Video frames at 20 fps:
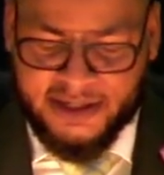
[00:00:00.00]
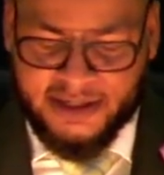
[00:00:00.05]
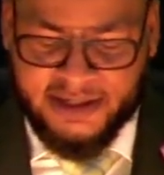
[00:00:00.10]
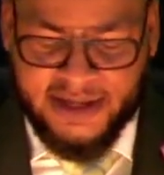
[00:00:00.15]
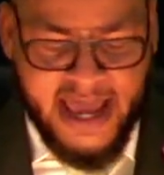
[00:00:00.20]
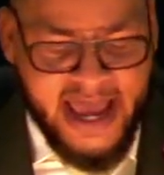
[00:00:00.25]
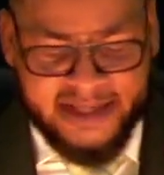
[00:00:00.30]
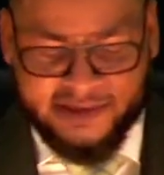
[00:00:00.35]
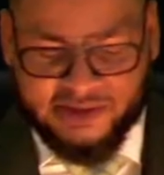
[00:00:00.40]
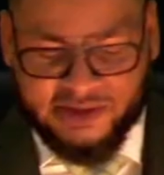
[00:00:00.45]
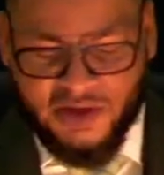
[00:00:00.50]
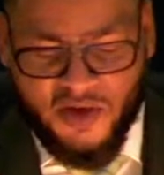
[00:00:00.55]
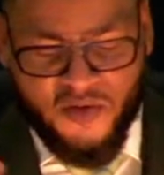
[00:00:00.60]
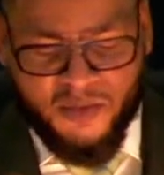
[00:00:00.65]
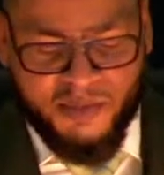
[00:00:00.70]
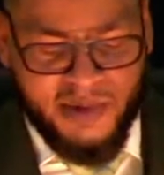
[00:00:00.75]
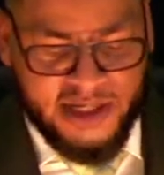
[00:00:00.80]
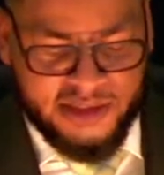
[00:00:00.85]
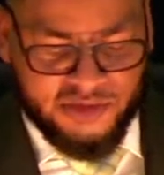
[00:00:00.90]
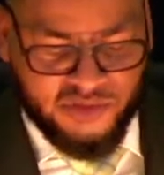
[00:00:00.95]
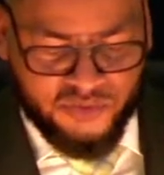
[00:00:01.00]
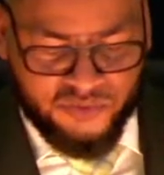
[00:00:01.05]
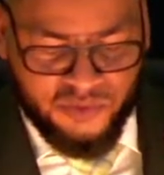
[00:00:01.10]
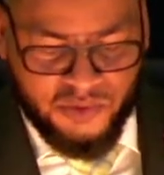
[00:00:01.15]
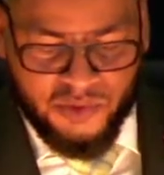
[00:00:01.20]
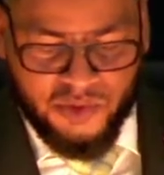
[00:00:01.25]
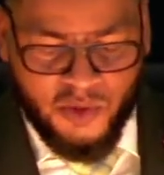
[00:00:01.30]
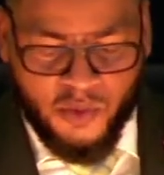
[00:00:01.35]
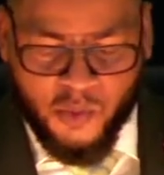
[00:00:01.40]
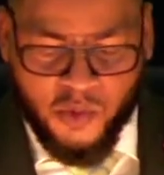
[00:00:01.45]
not so much
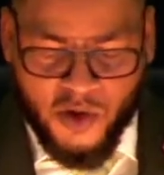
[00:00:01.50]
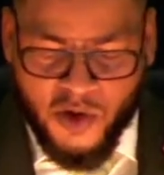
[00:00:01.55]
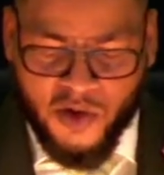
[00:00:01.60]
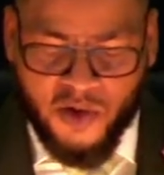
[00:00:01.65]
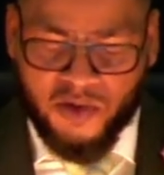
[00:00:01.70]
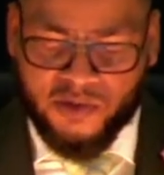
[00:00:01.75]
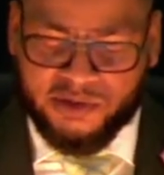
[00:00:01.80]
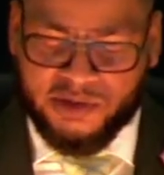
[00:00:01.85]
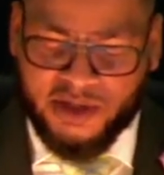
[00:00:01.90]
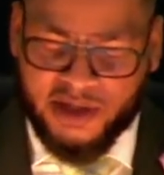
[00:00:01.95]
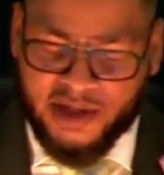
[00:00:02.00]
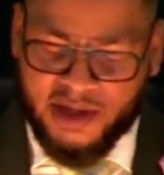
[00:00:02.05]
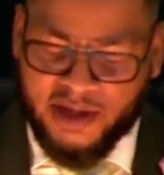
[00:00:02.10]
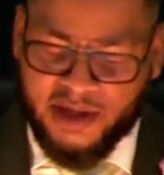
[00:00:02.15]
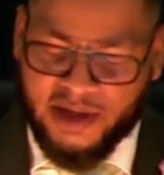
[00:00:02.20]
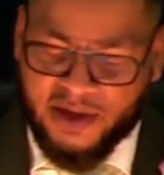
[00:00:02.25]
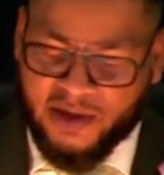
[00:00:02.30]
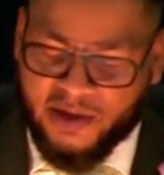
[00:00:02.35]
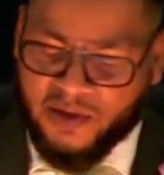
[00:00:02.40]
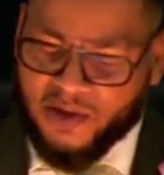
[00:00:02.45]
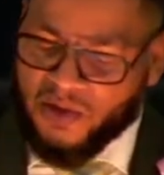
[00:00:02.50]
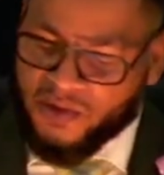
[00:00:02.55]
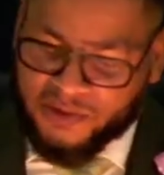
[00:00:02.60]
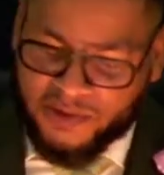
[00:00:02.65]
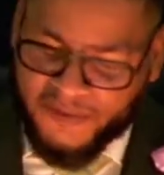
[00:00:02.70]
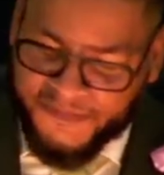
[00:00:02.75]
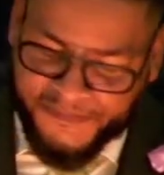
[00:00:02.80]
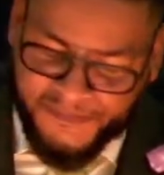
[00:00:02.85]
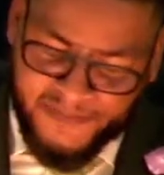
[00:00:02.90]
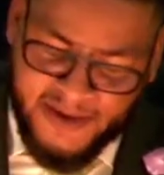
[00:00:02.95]
through the world or
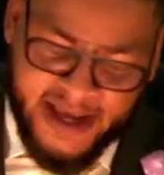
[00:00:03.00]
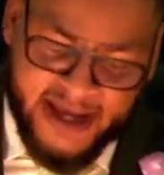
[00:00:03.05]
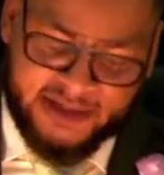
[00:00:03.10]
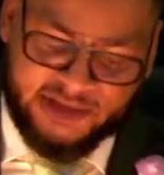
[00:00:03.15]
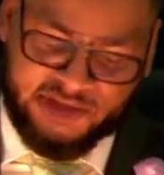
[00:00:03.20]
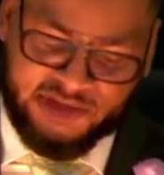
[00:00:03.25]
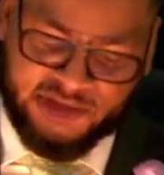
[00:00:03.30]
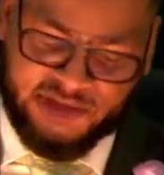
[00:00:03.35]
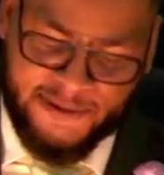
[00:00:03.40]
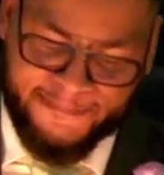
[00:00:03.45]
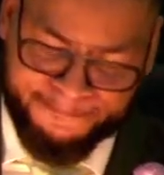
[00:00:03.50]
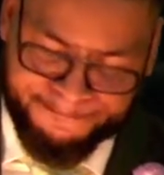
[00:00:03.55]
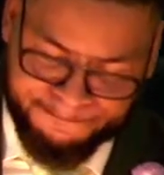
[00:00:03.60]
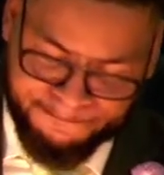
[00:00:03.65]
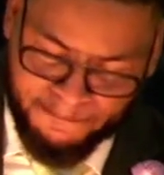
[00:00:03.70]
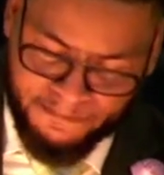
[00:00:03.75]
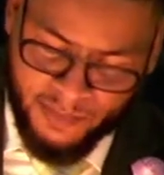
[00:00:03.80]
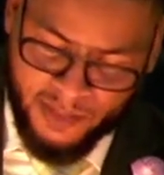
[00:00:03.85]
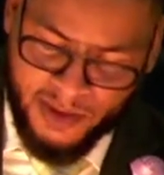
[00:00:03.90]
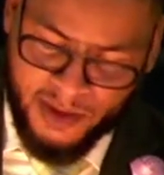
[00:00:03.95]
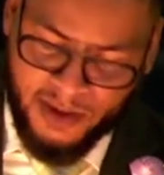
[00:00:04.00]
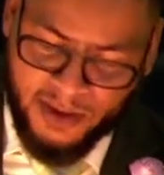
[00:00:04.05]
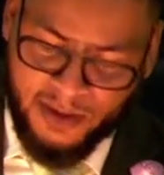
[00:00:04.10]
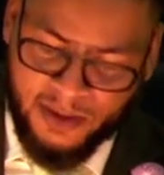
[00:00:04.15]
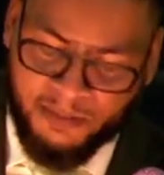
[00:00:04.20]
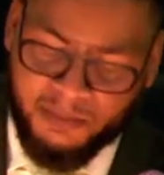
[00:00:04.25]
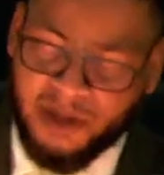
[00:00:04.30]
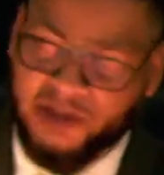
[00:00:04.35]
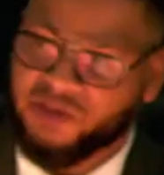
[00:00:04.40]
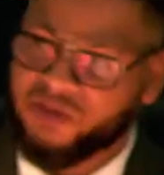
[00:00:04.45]
the flesh,
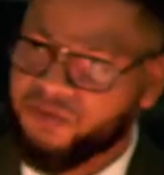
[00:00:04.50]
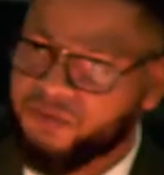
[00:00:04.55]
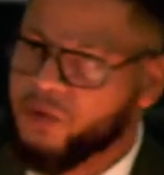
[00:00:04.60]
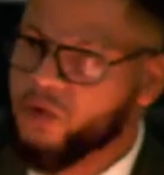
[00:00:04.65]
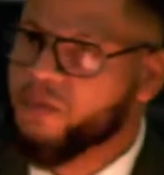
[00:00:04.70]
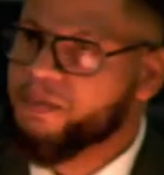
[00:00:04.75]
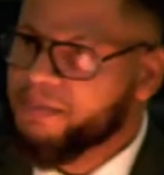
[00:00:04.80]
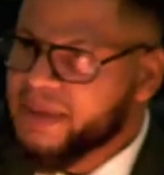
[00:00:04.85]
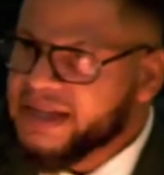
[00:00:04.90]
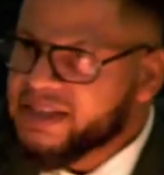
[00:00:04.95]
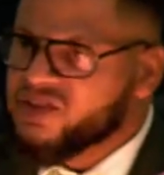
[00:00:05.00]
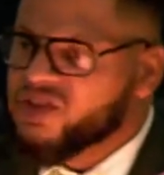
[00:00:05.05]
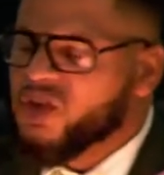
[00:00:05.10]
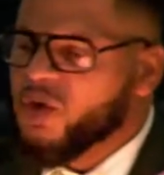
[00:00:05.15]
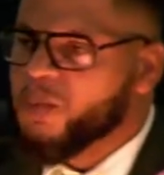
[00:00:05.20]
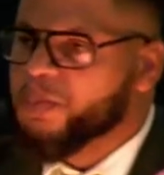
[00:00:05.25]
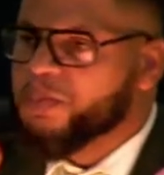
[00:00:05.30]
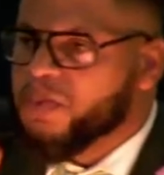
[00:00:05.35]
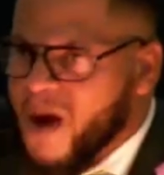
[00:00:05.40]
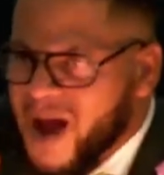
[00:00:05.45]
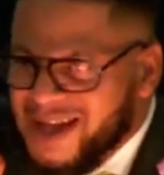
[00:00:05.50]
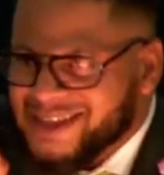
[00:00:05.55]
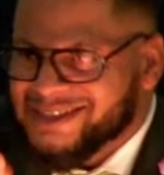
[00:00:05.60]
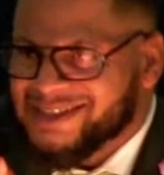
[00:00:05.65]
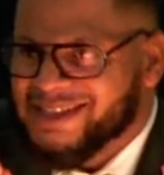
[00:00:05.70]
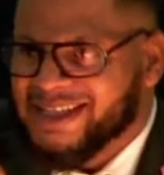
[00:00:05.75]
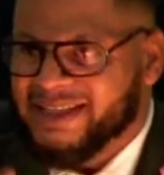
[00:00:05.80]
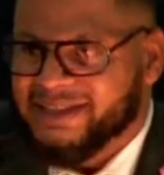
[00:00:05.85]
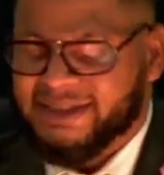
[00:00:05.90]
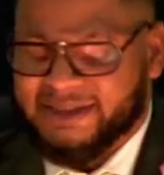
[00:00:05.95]
but through mental
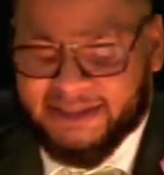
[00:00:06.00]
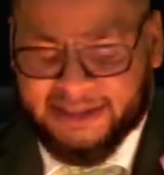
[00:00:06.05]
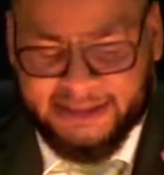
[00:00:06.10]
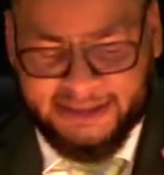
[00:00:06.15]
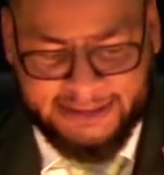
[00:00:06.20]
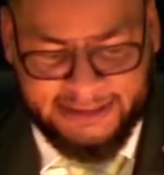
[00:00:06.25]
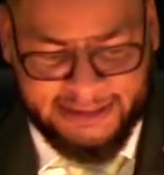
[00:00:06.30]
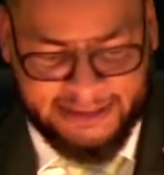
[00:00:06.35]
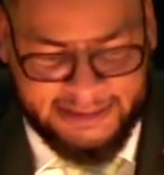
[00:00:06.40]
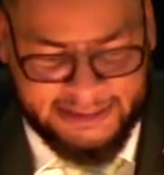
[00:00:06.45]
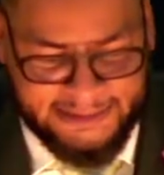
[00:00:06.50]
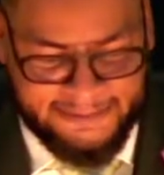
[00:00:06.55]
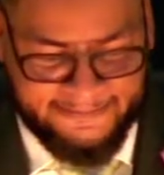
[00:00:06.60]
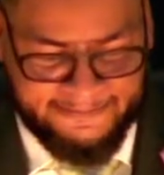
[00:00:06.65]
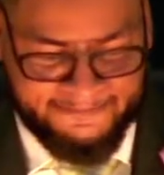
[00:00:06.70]
processes.